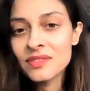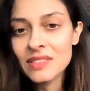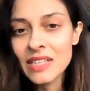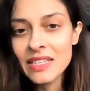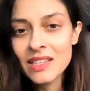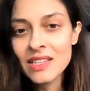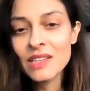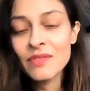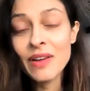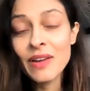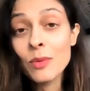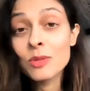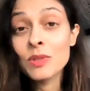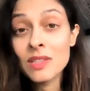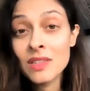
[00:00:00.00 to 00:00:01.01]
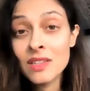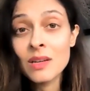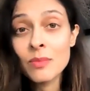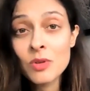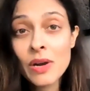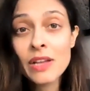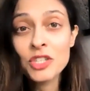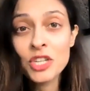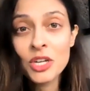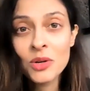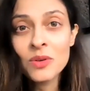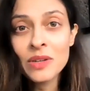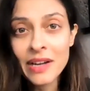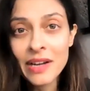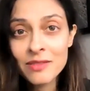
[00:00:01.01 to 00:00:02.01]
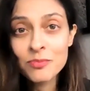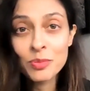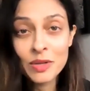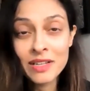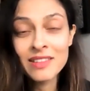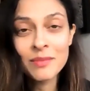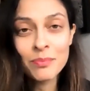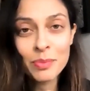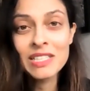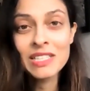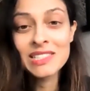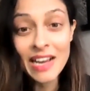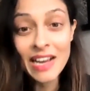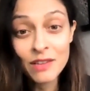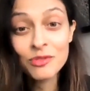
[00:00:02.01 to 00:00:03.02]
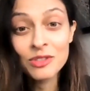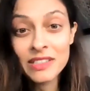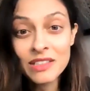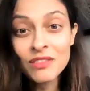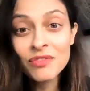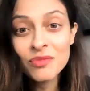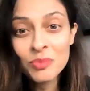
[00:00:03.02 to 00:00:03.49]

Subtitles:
I think if I was within the WHO, I'd breathe a big sigh of relief,